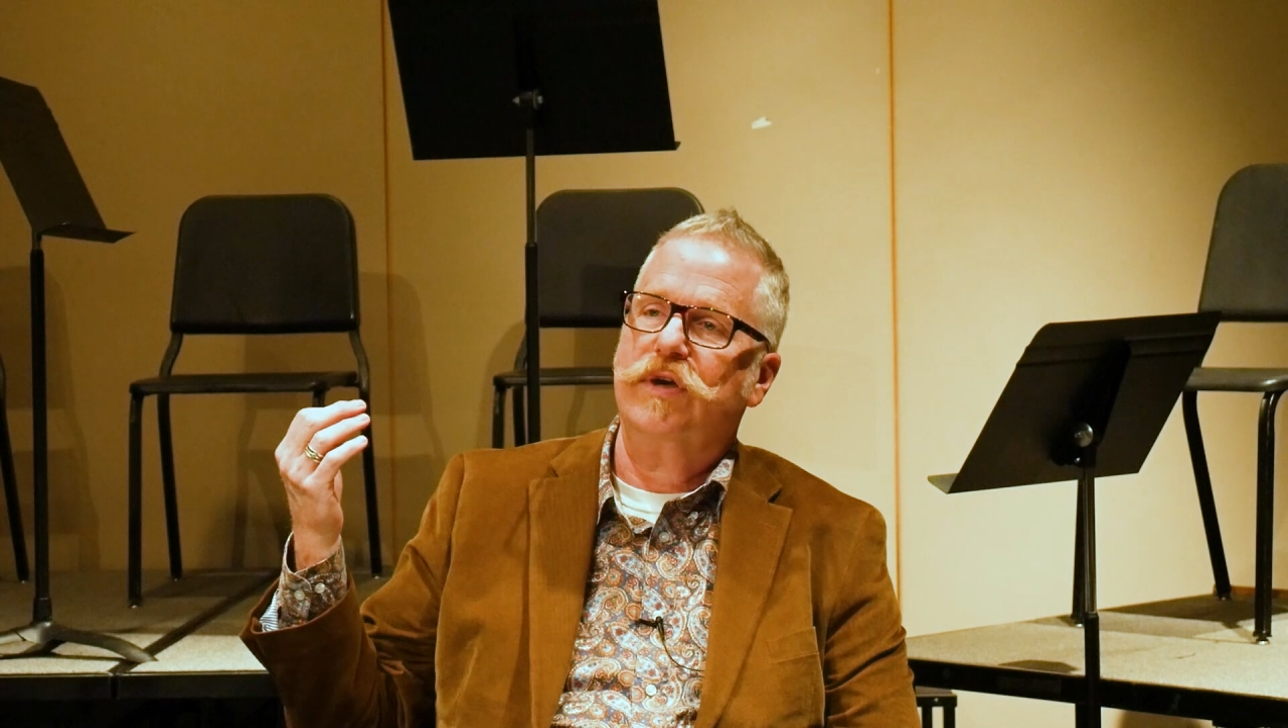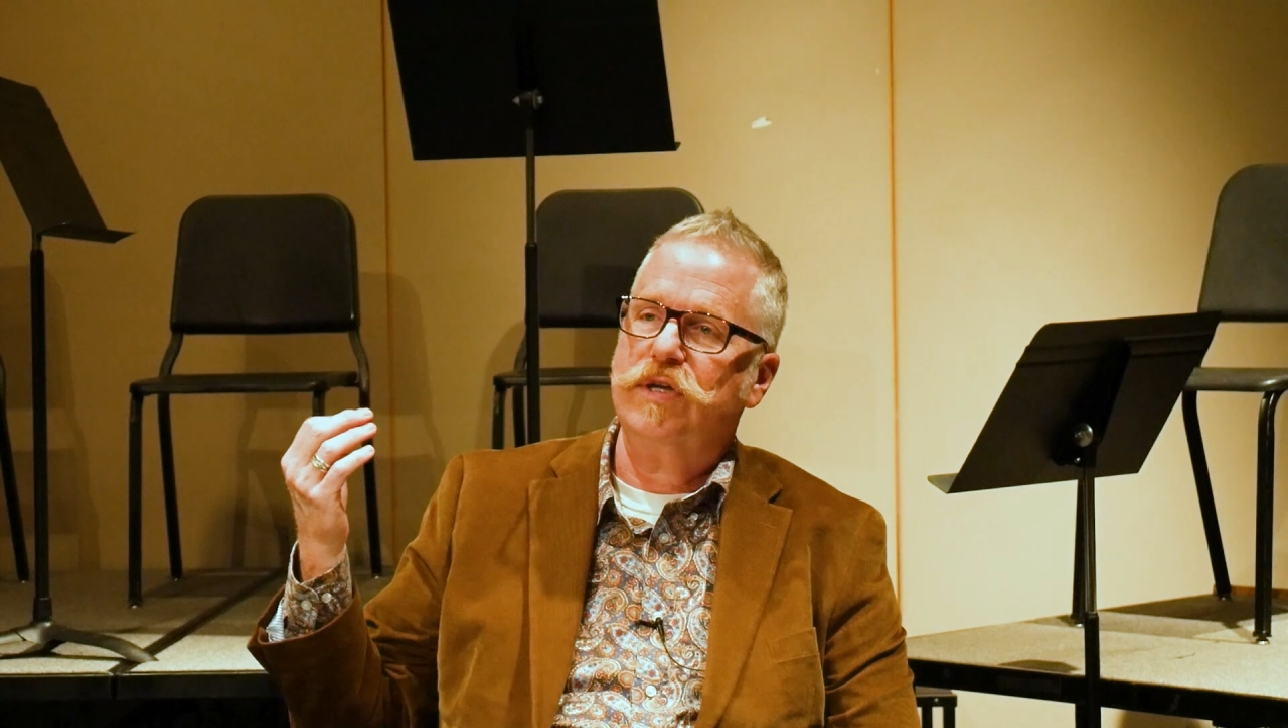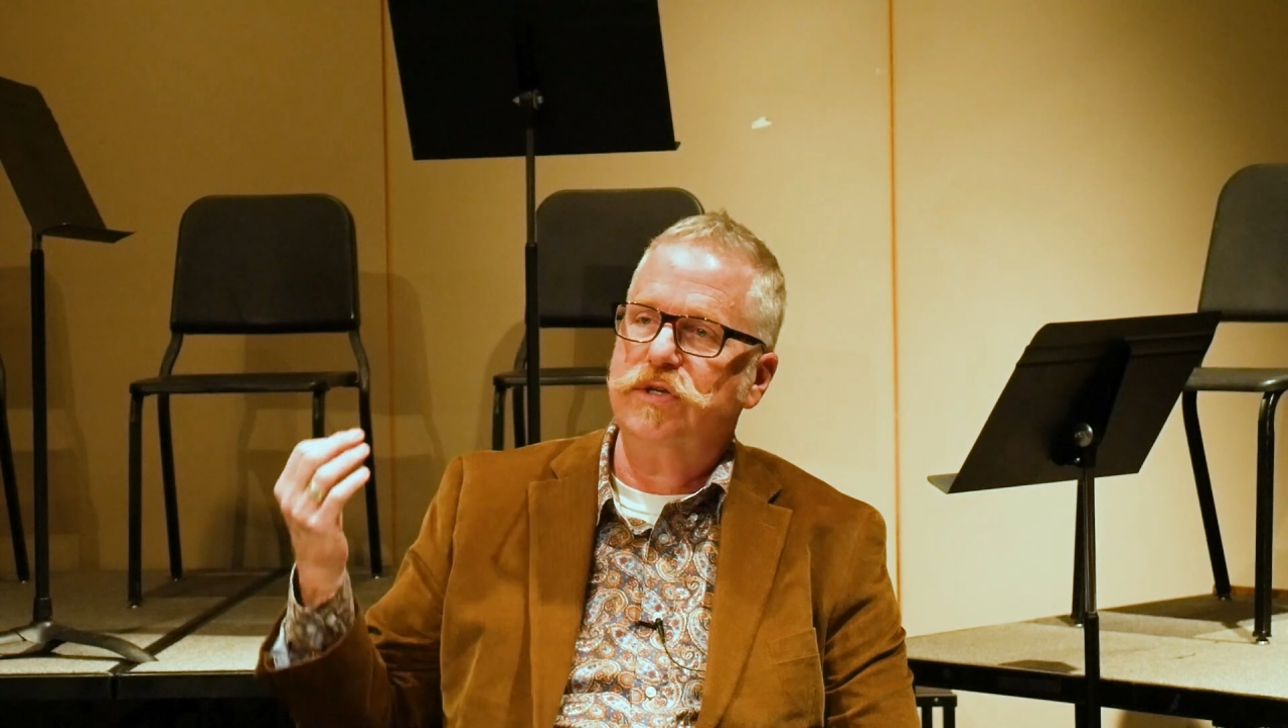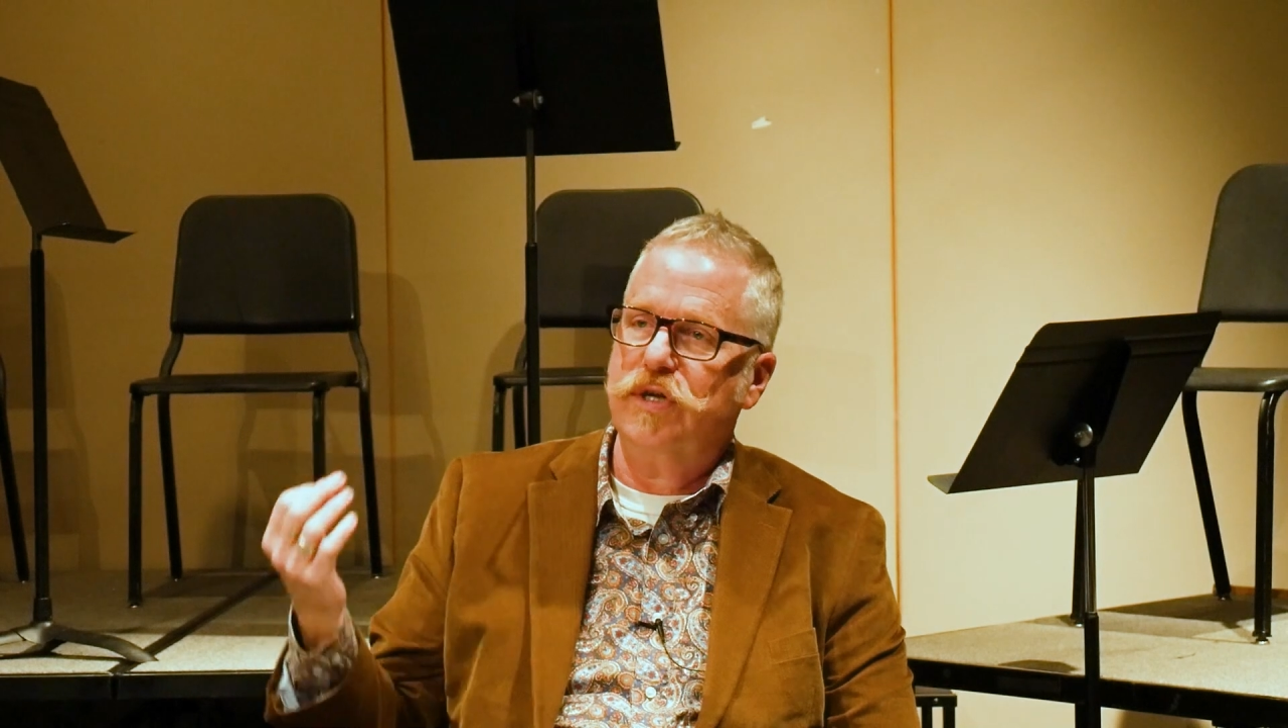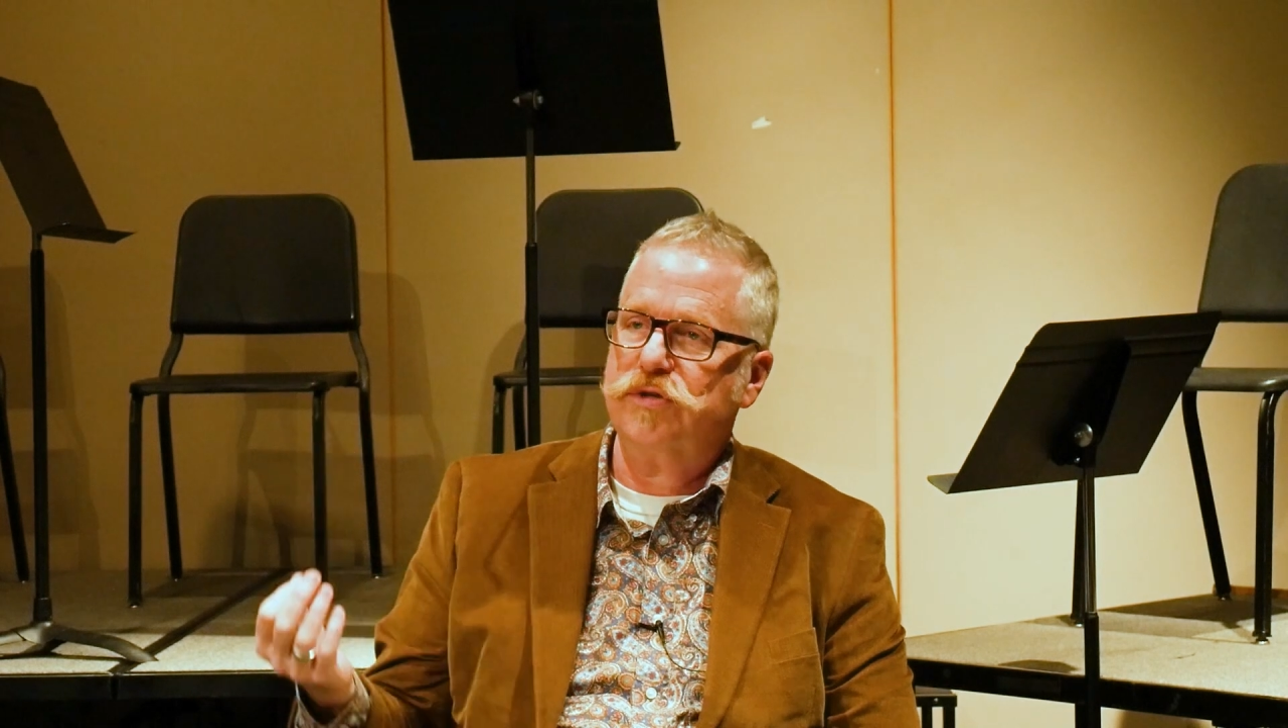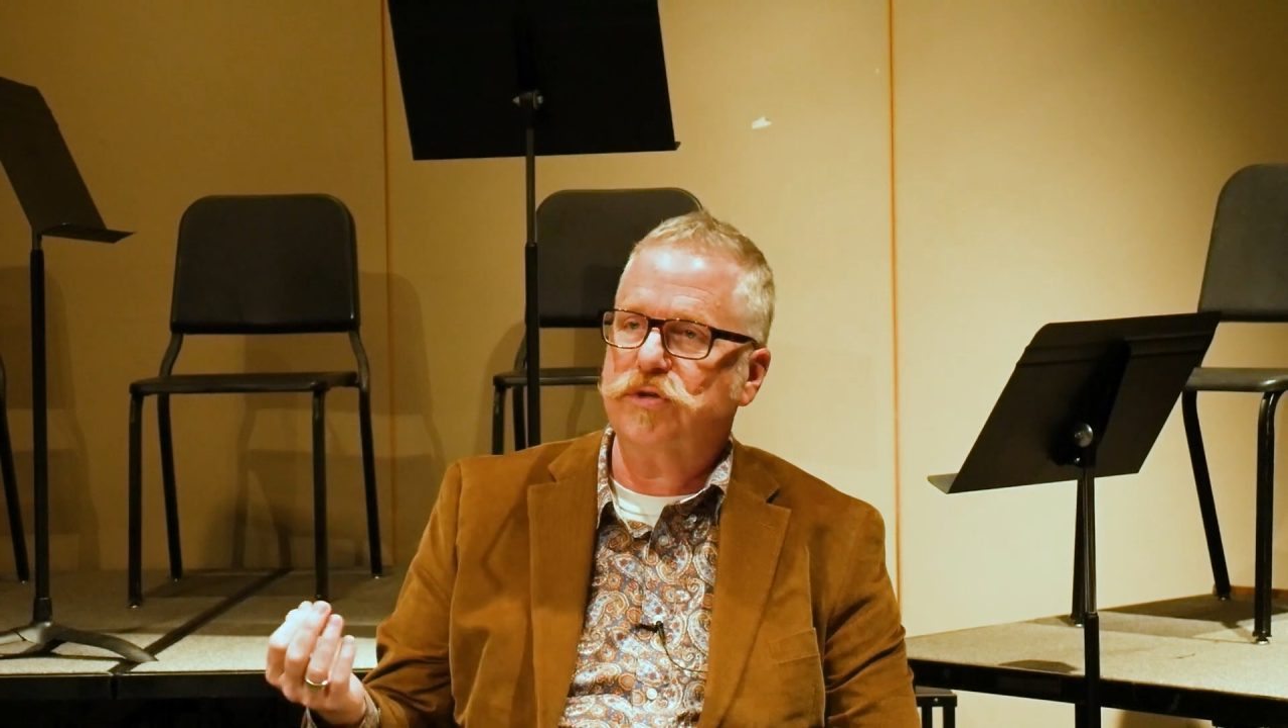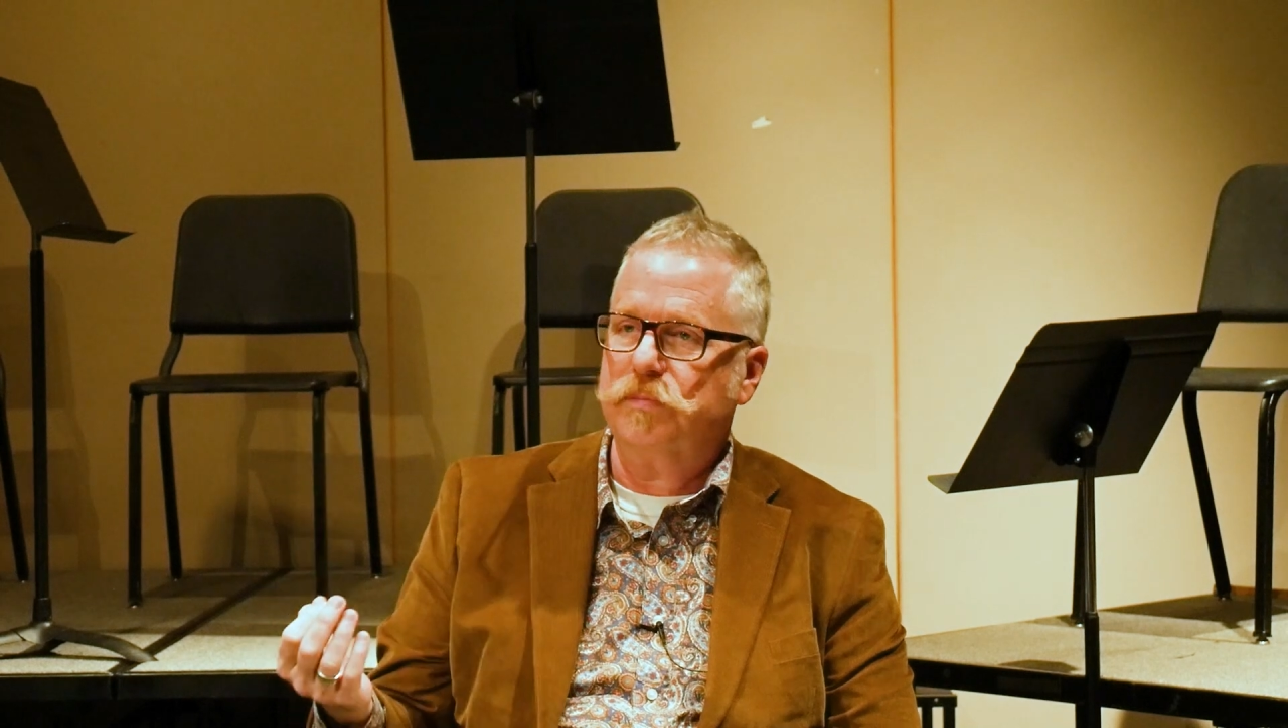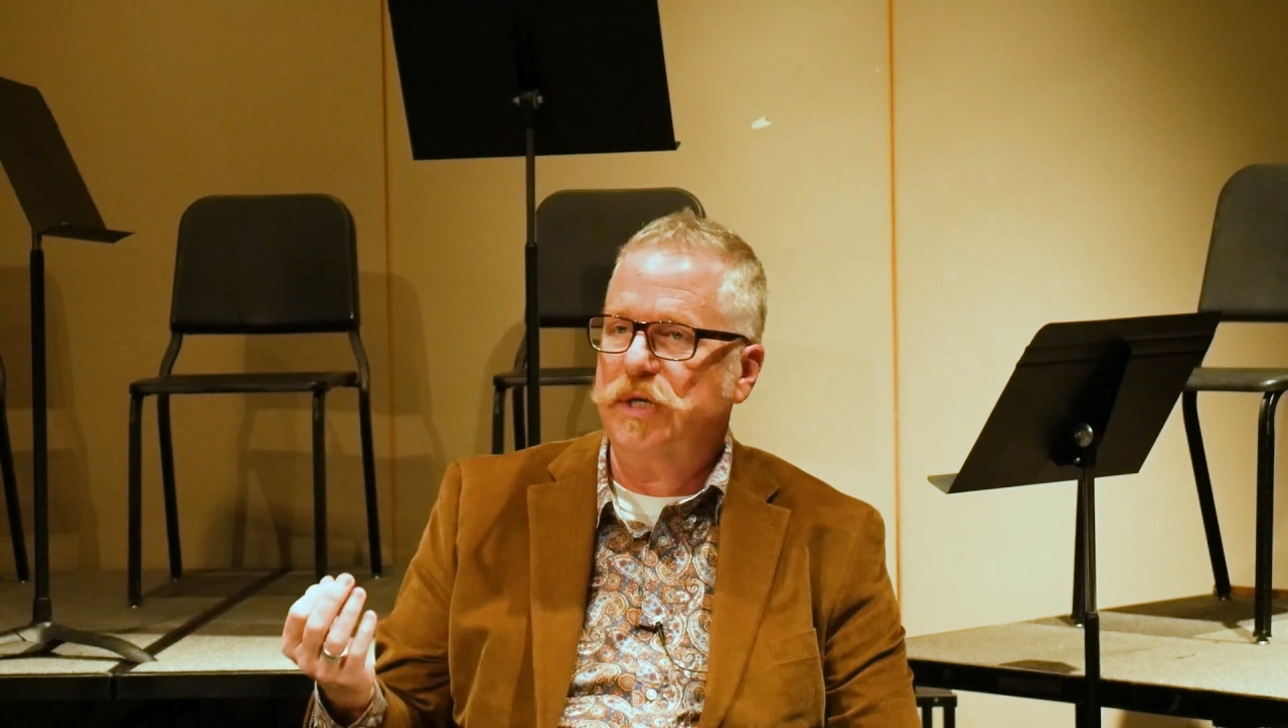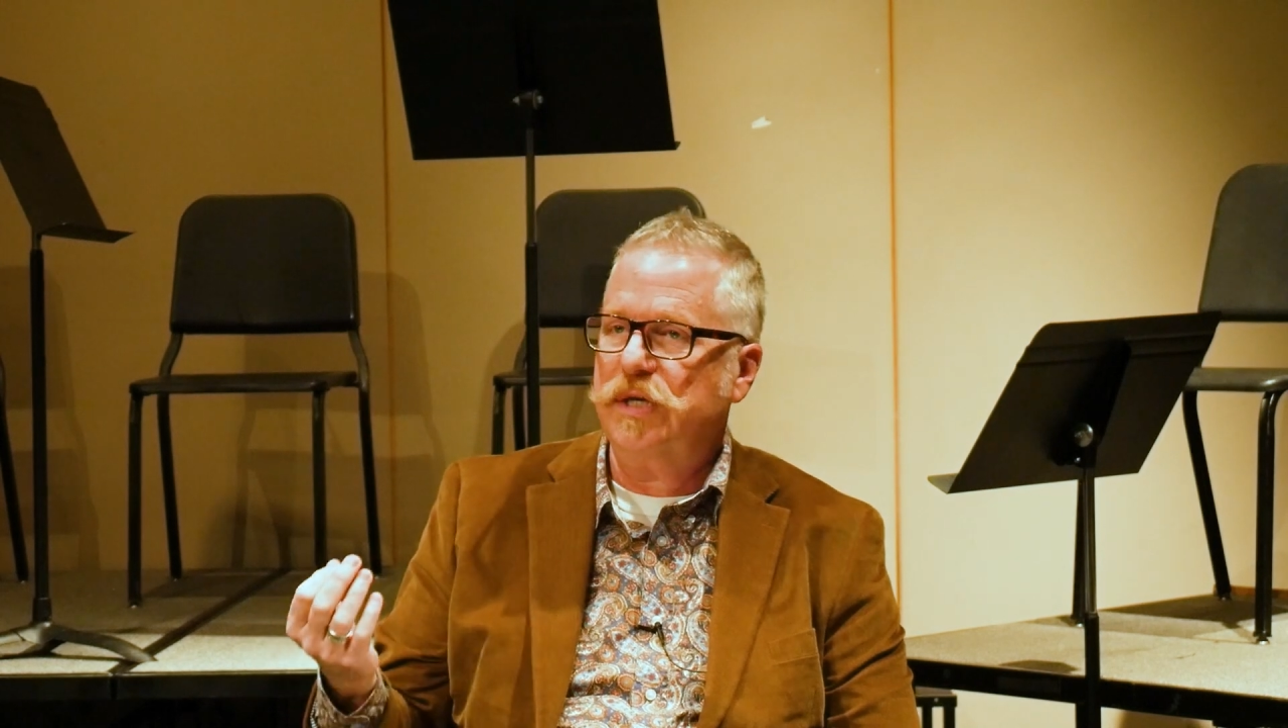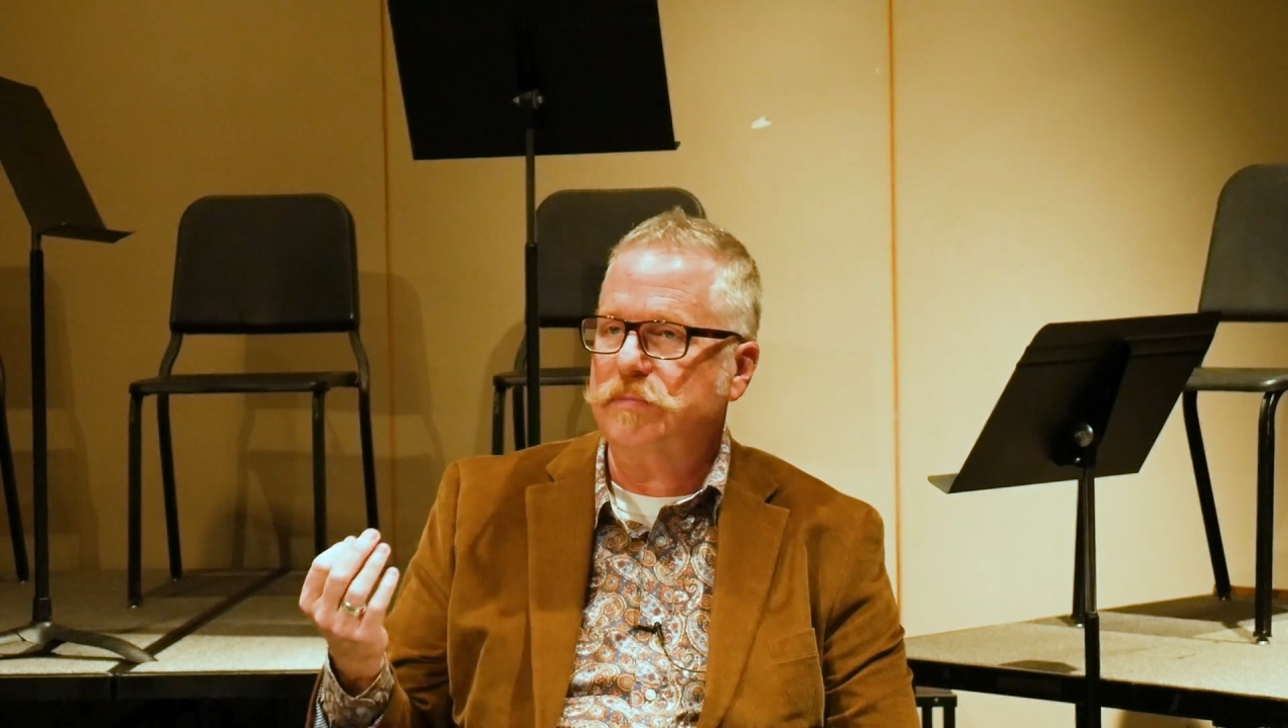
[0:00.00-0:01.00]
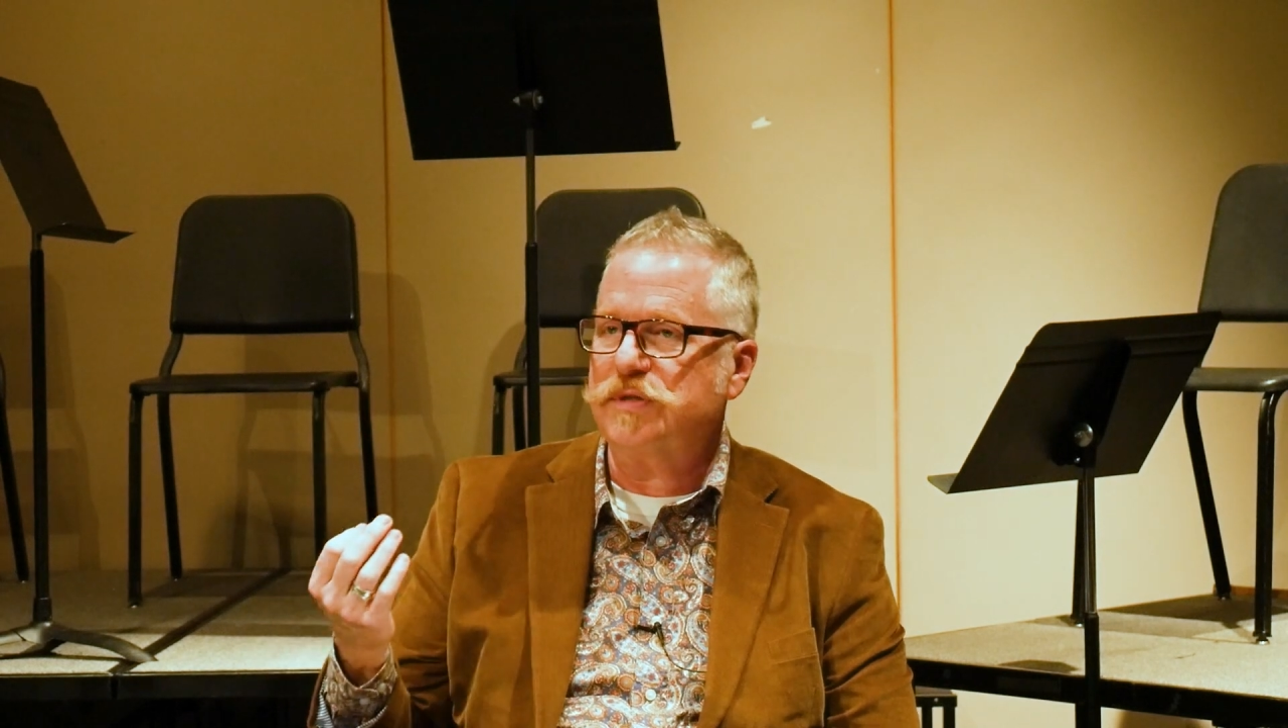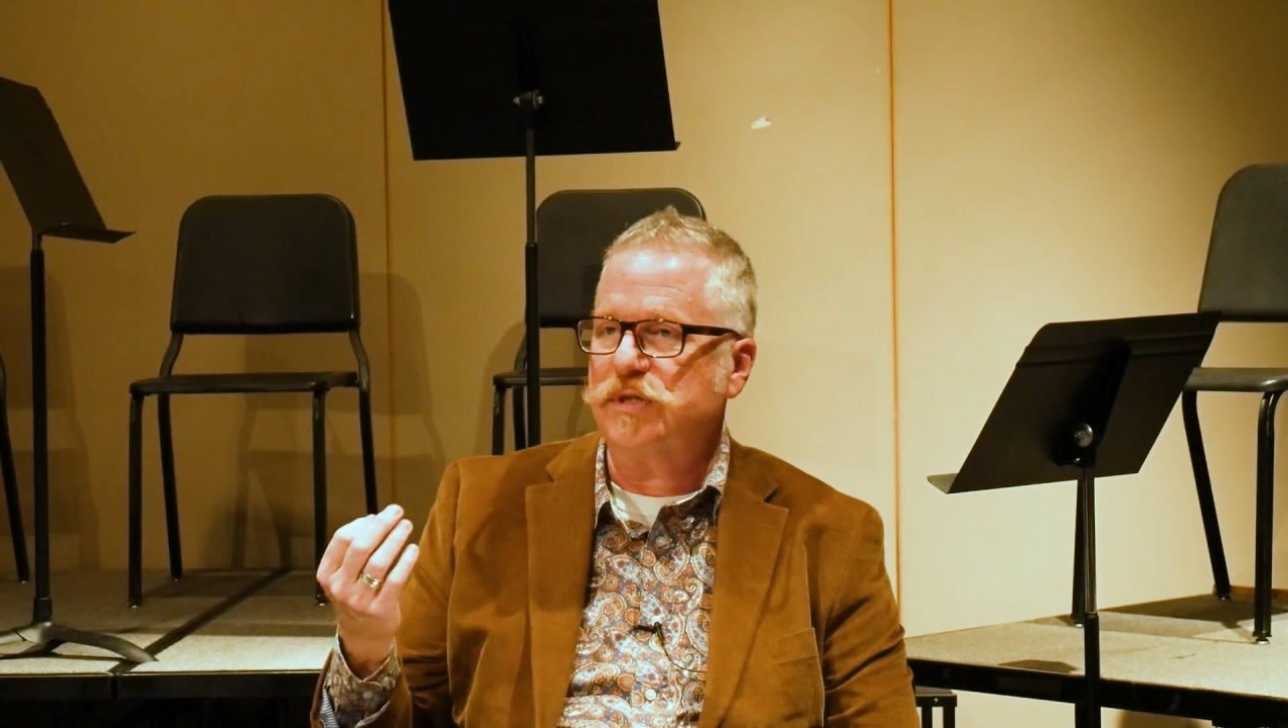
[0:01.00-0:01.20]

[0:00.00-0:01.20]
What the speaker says: conductor becomes